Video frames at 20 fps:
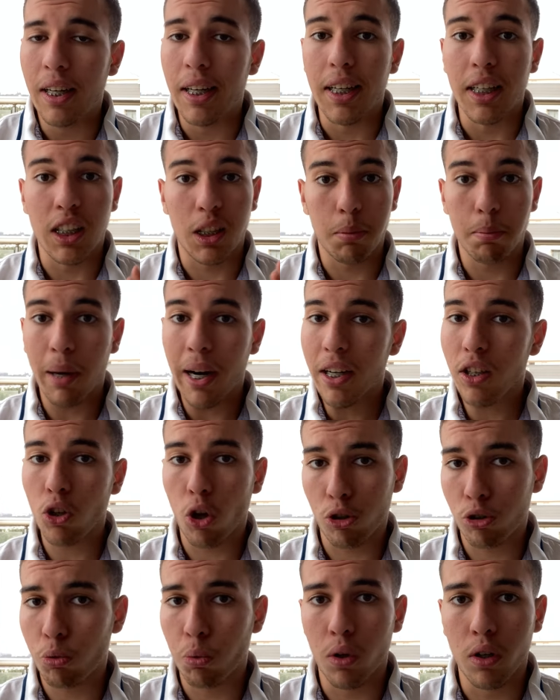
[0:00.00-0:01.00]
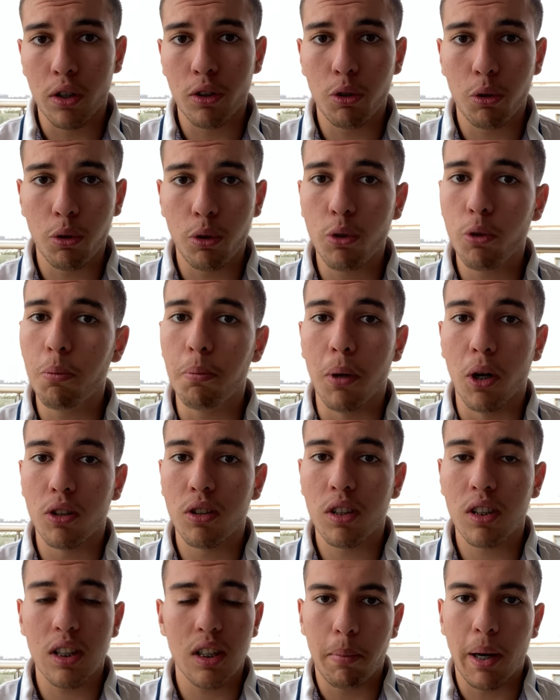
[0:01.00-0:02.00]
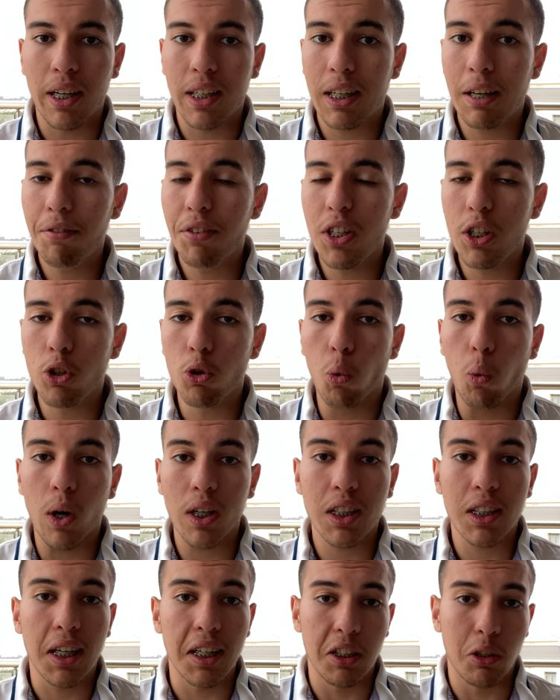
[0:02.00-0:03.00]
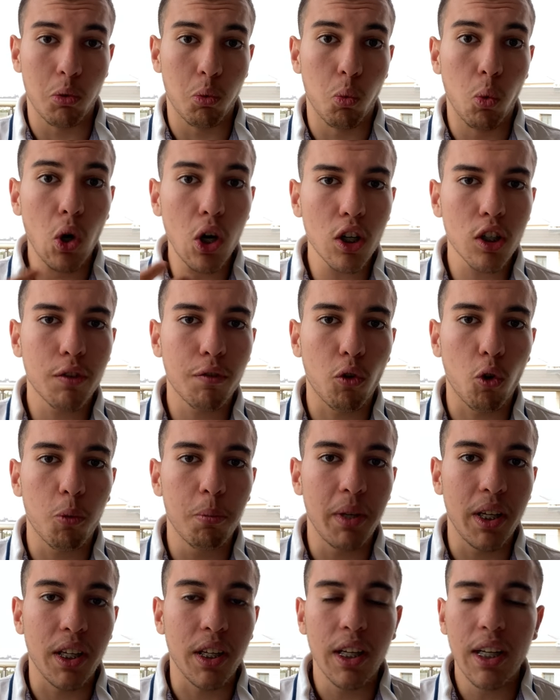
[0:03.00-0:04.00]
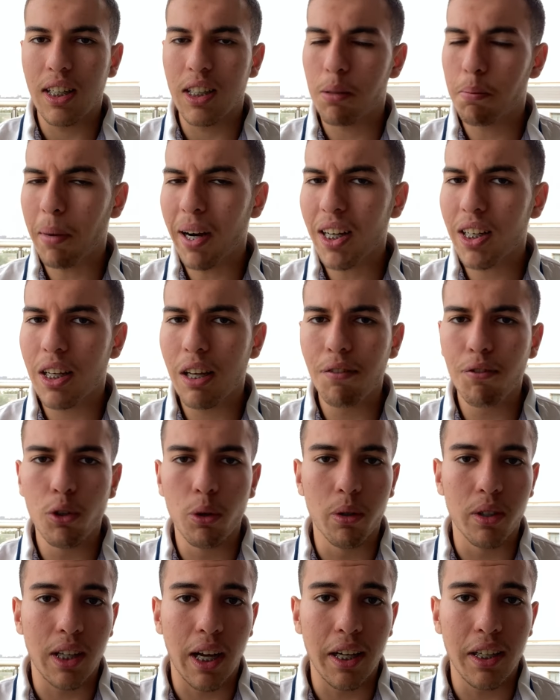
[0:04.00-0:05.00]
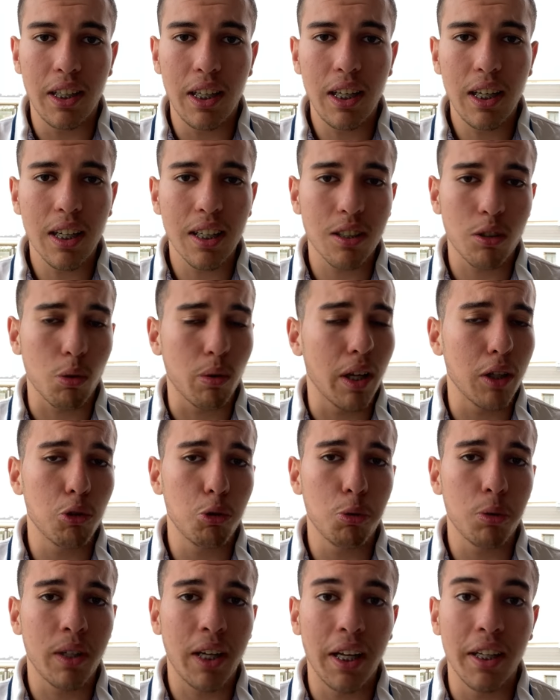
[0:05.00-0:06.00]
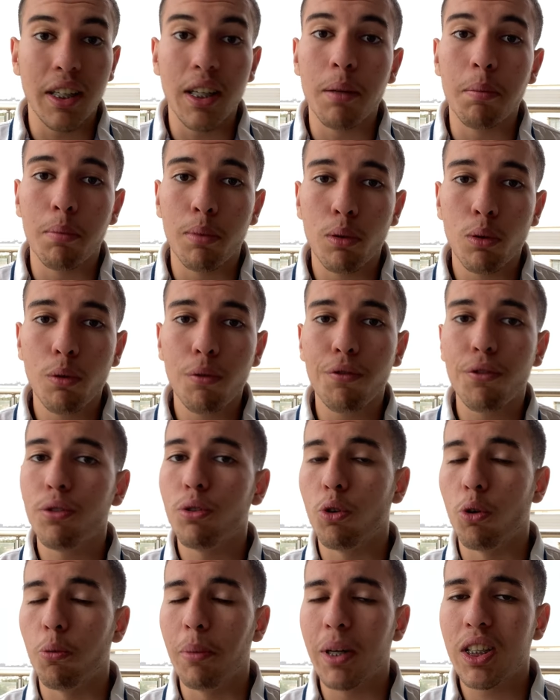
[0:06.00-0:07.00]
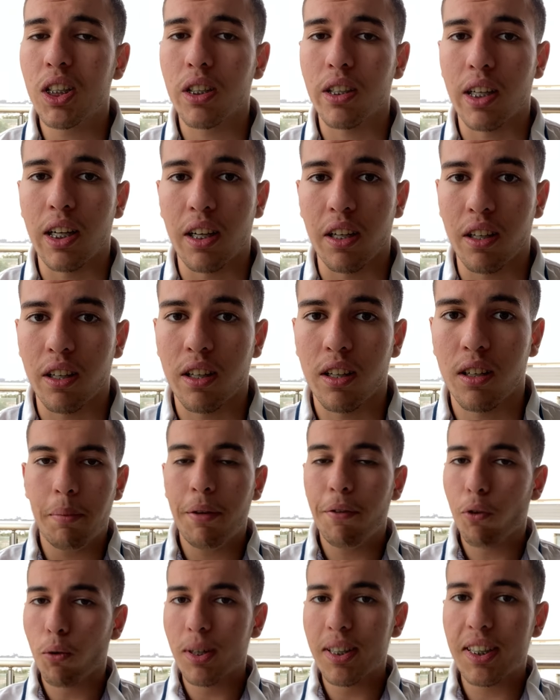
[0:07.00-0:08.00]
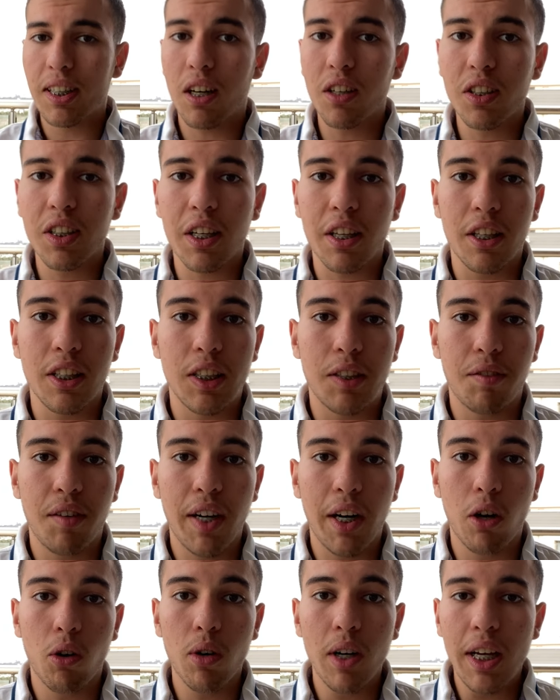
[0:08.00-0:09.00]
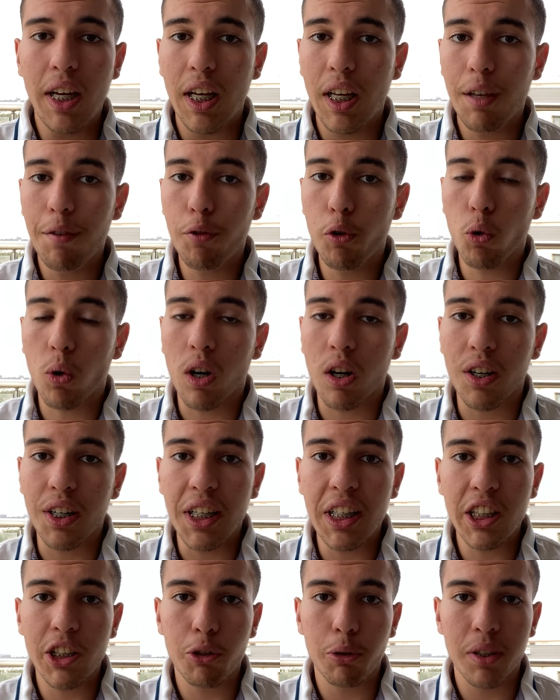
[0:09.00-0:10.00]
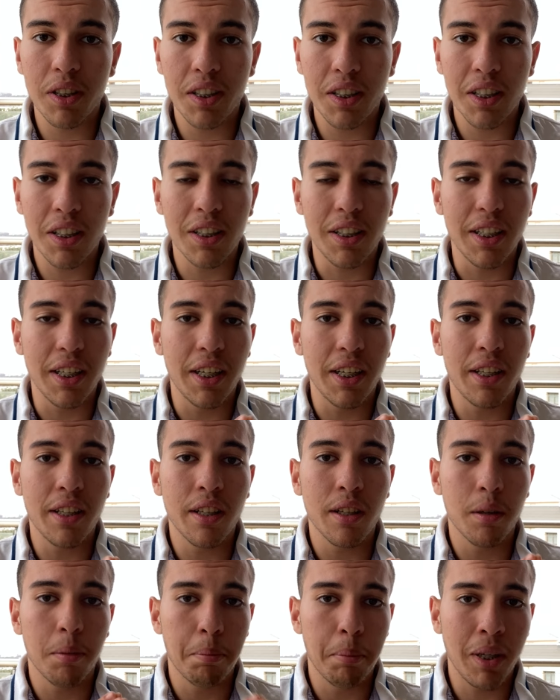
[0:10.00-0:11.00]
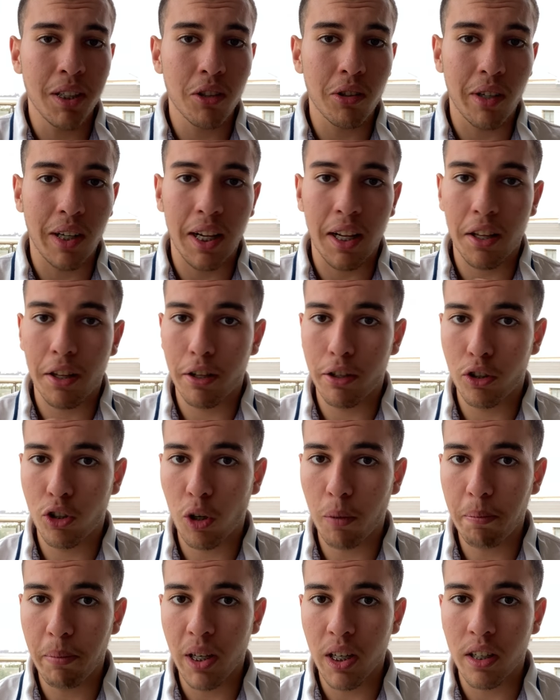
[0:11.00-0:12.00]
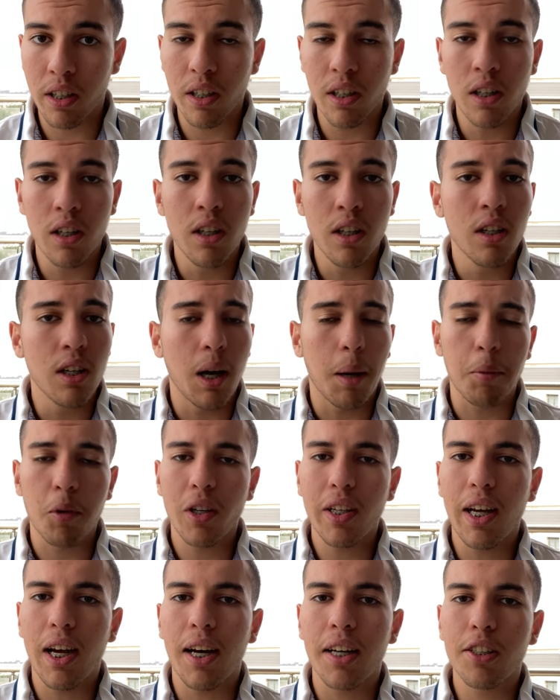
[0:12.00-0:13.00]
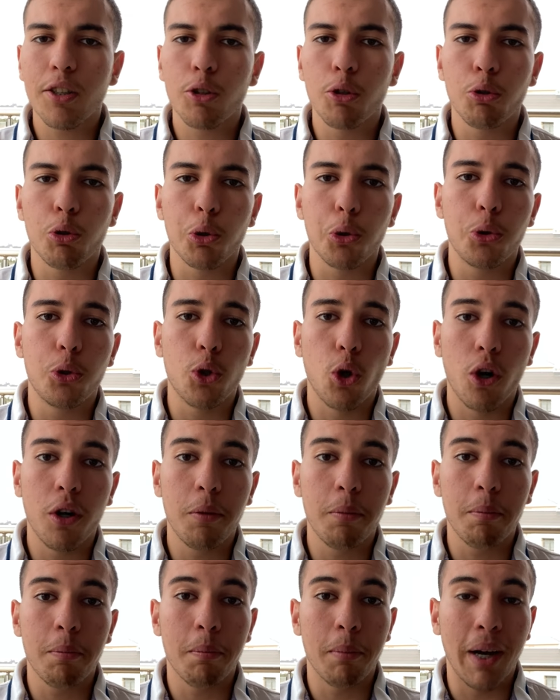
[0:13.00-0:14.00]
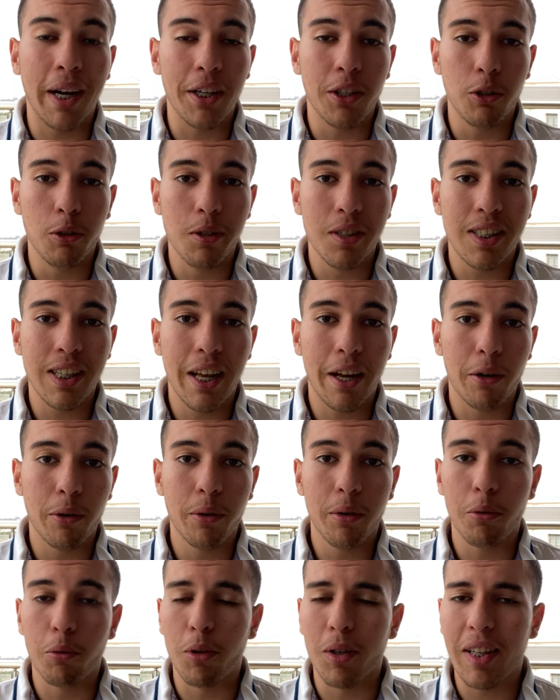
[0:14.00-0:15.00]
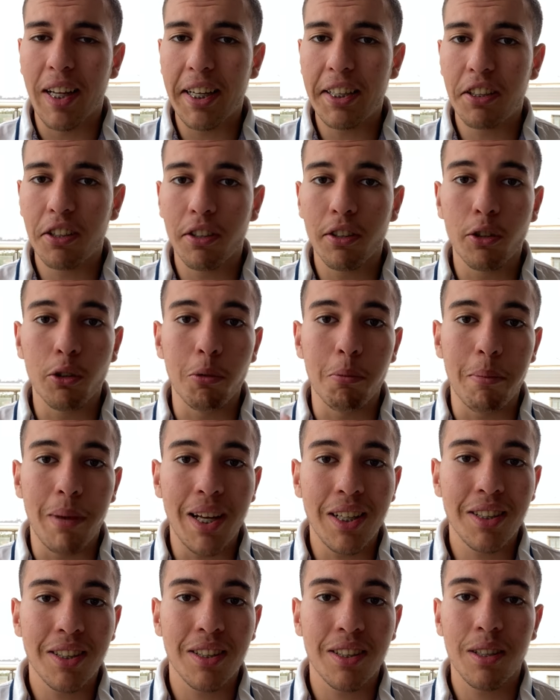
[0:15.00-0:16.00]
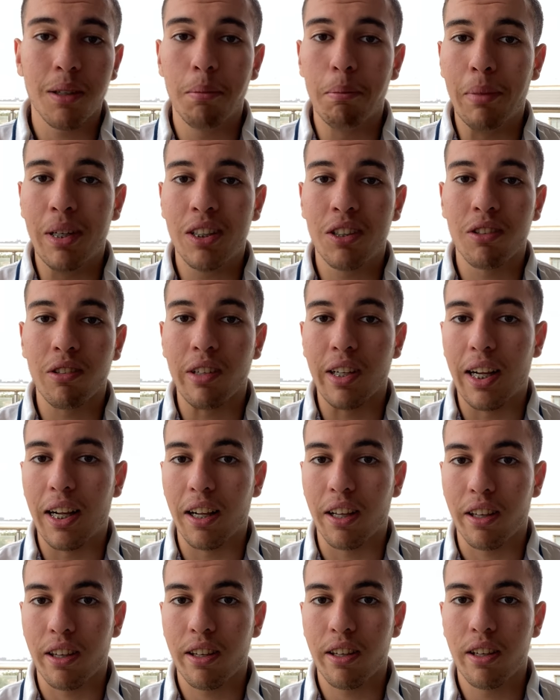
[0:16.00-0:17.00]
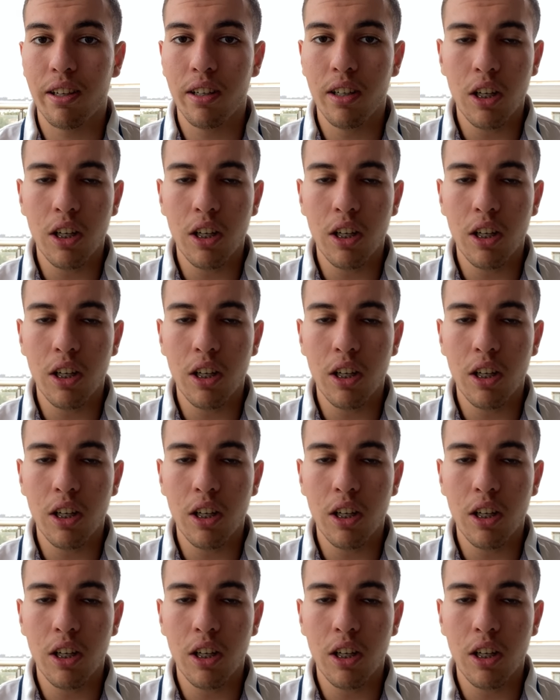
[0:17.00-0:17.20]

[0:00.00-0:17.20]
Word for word: It might not work to you, but by giving you what has worked for me, it might give you an idea so that you can improve your mental health. Before starting this video, if you are interested in mental health topic, I'm going to ask you to join my newsletter related to men's mental health.